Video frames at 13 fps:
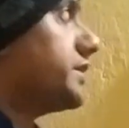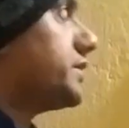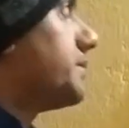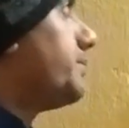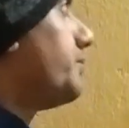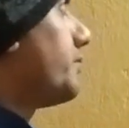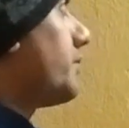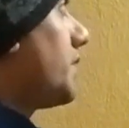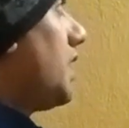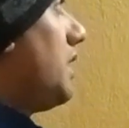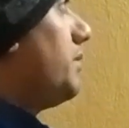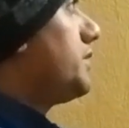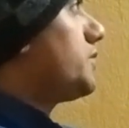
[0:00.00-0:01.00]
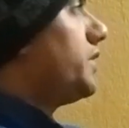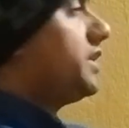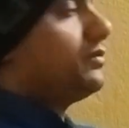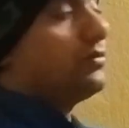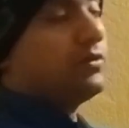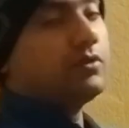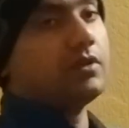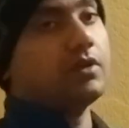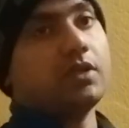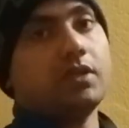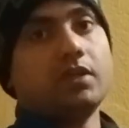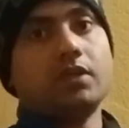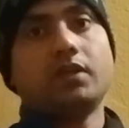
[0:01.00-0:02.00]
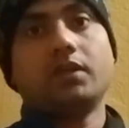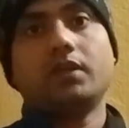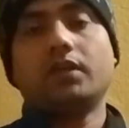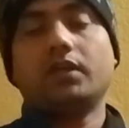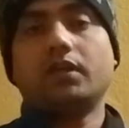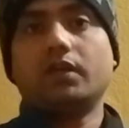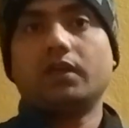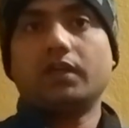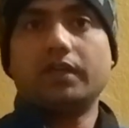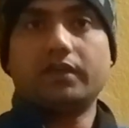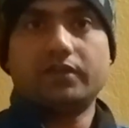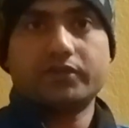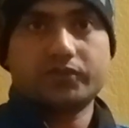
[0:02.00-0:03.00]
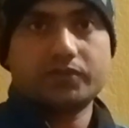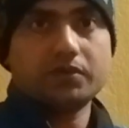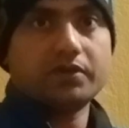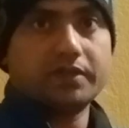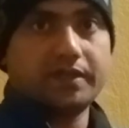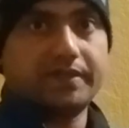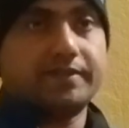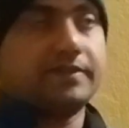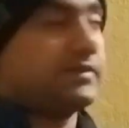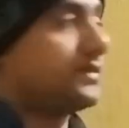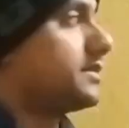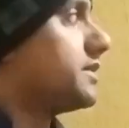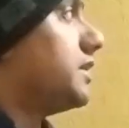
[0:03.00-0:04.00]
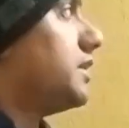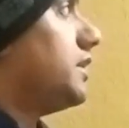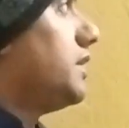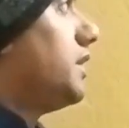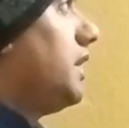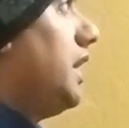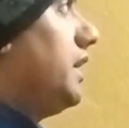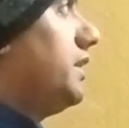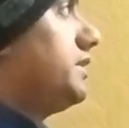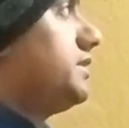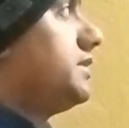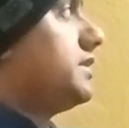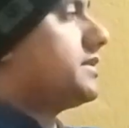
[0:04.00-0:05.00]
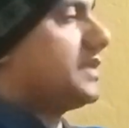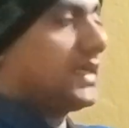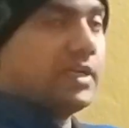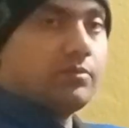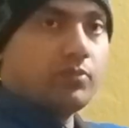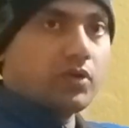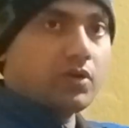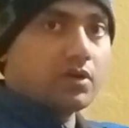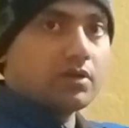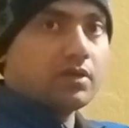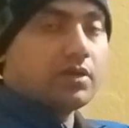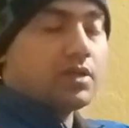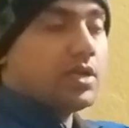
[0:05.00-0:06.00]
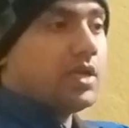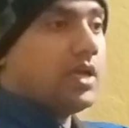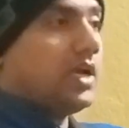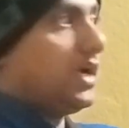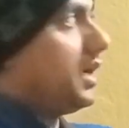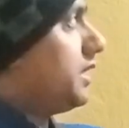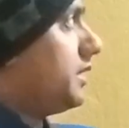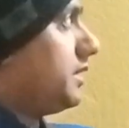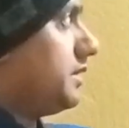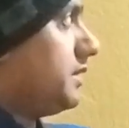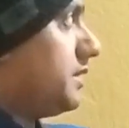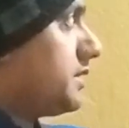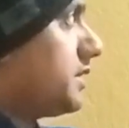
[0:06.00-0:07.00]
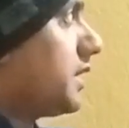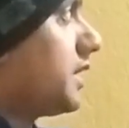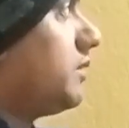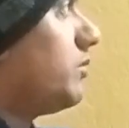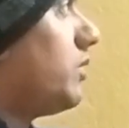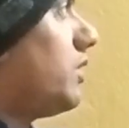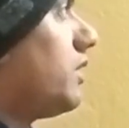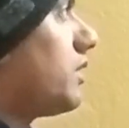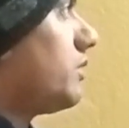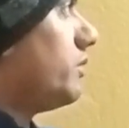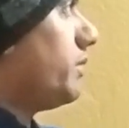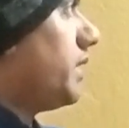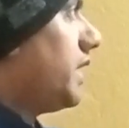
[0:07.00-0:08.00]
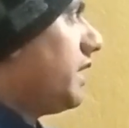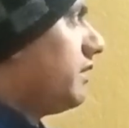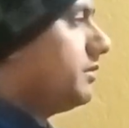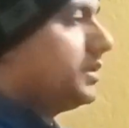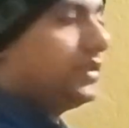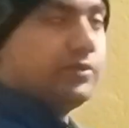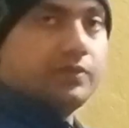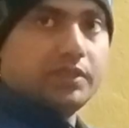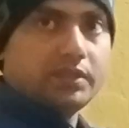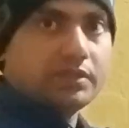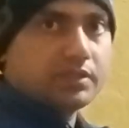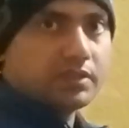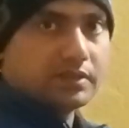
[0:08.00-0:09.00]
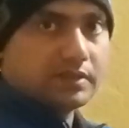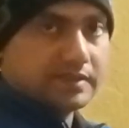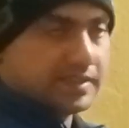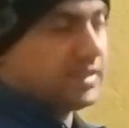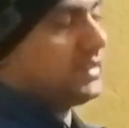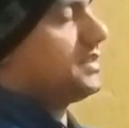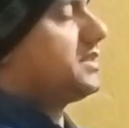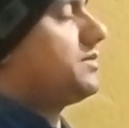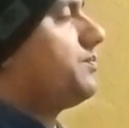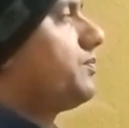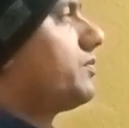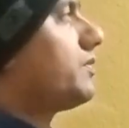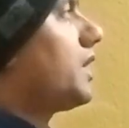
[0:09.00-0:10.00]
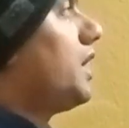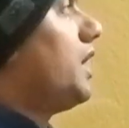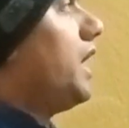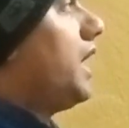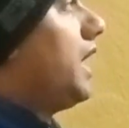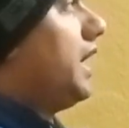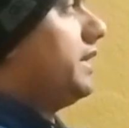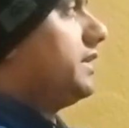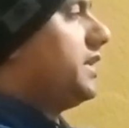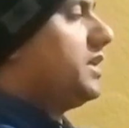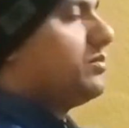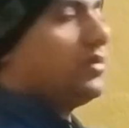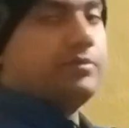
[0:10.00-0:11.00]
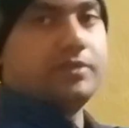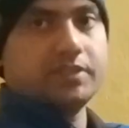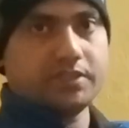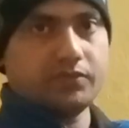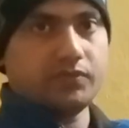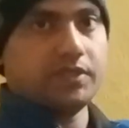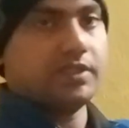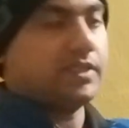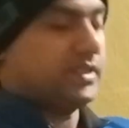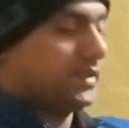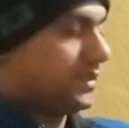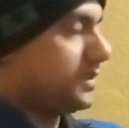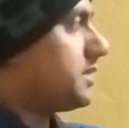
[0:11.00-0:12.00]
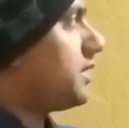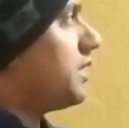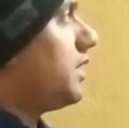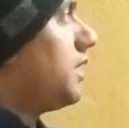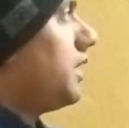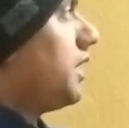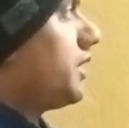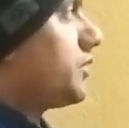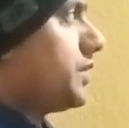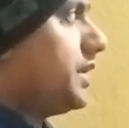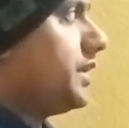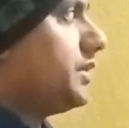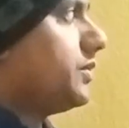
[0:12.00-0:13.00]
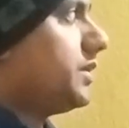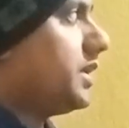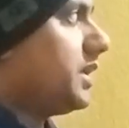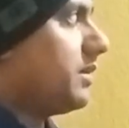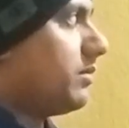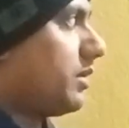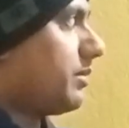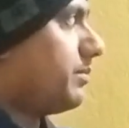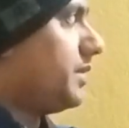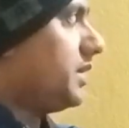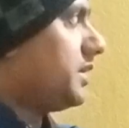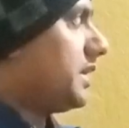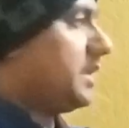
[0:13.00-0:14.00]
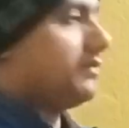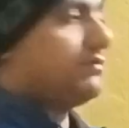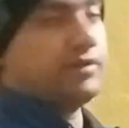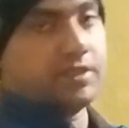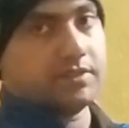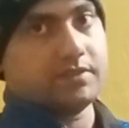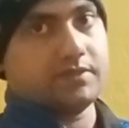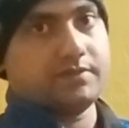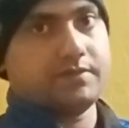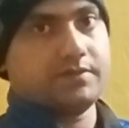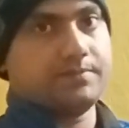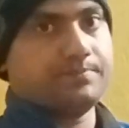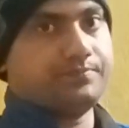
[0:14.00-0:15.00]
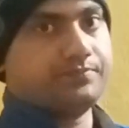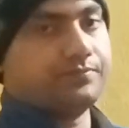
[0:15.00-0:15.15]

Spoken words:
yes, MS24 industrial relations, and this is the second block, and in this second block we have the unit 6, and the name of this unit is trade union development and functions.